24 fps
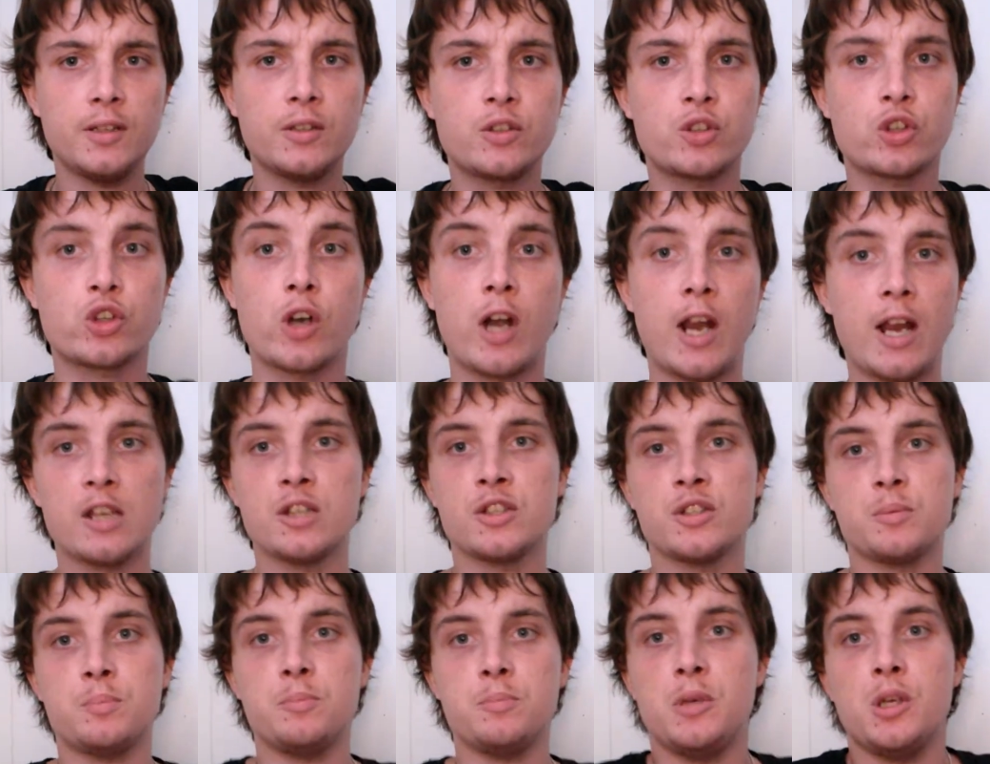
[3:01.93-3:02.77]

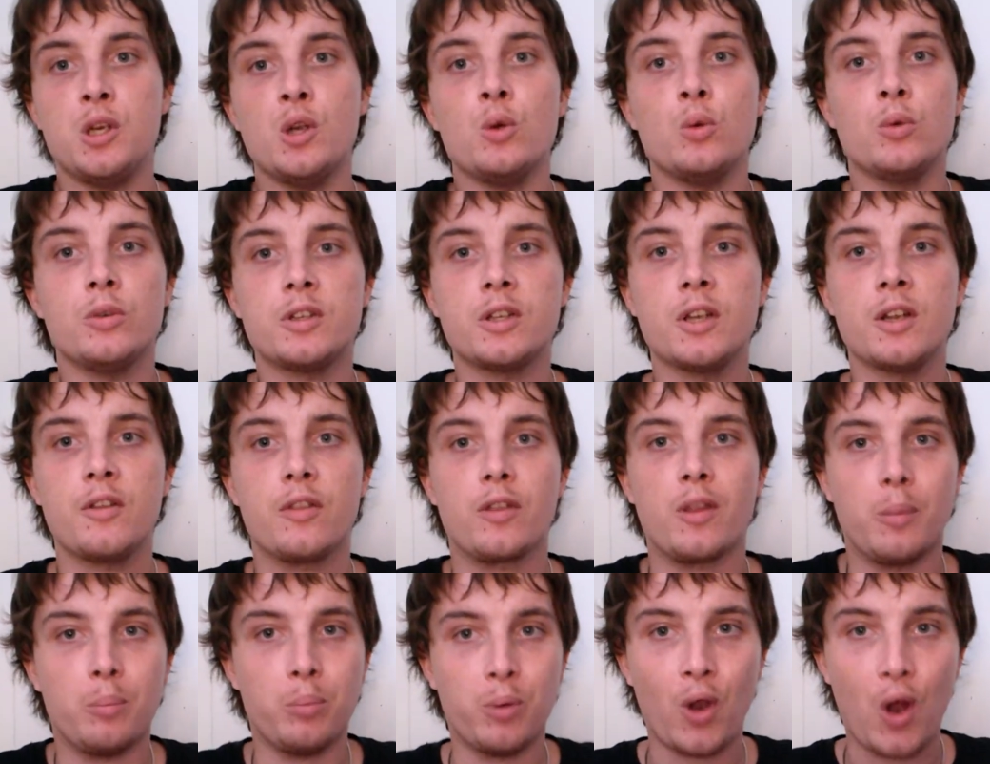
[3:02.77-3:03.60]
transmute the
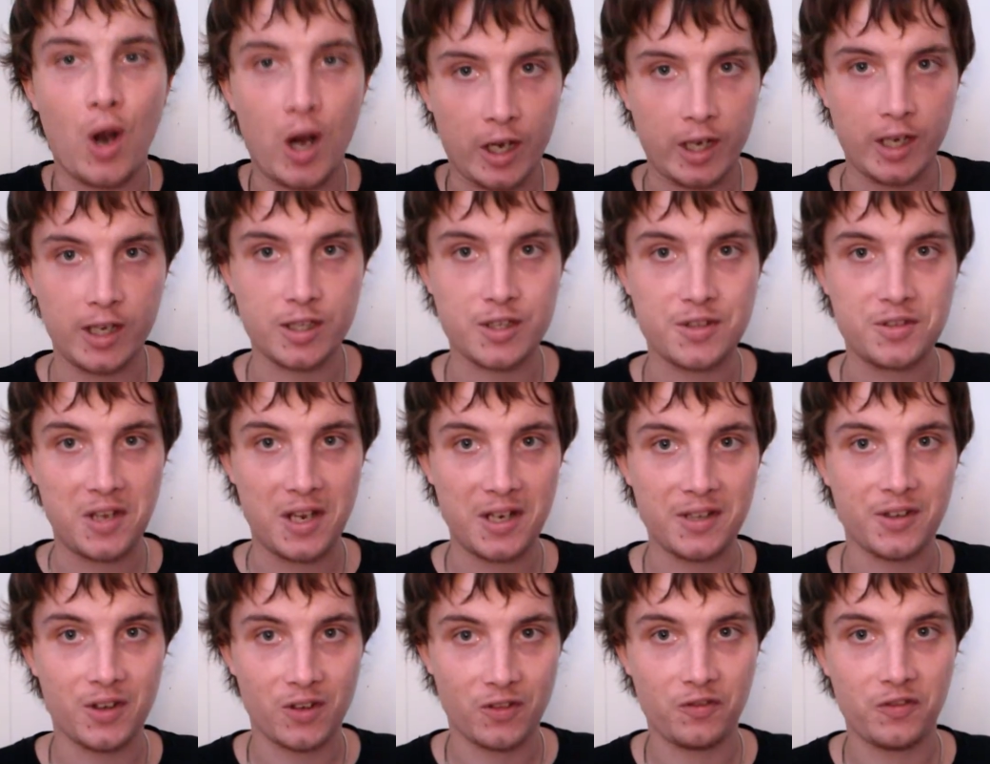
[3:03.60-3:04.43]
blockage that
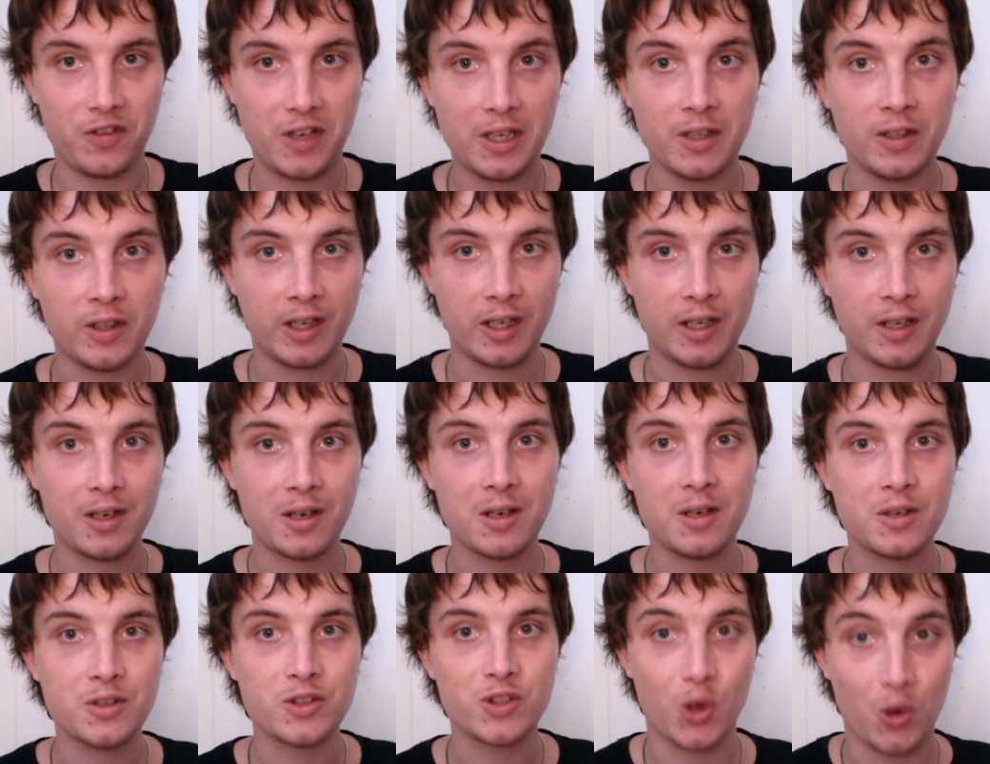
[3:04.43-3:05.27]
you're feeling
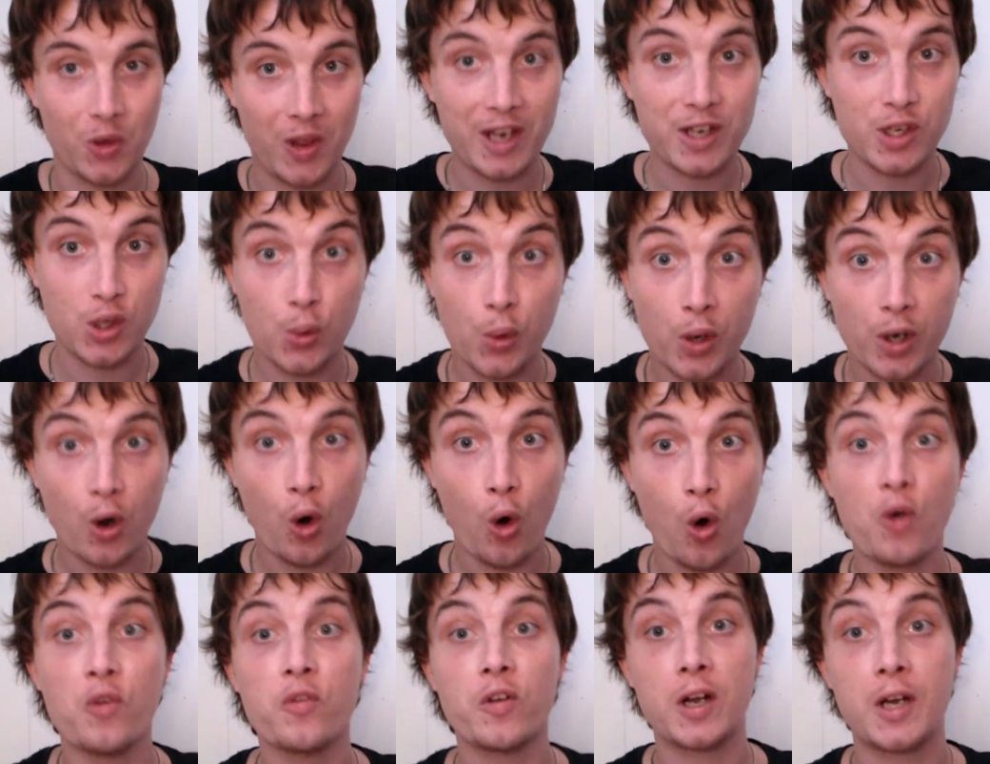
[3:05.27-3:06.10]
so that you can
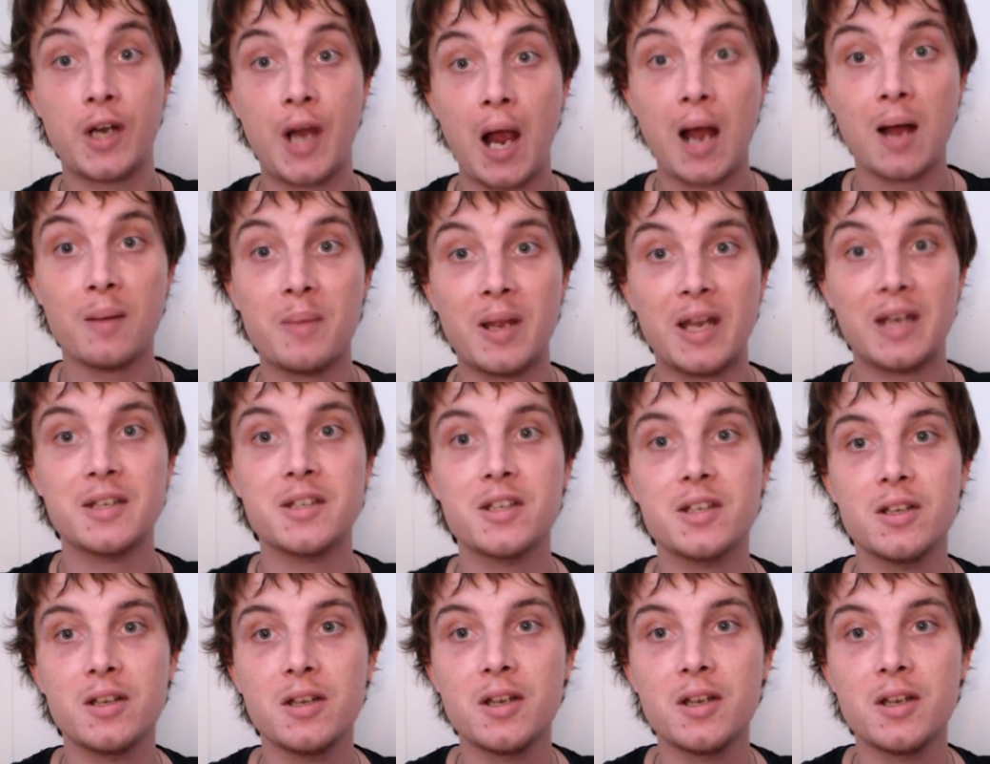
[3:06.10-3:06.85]
overcome it.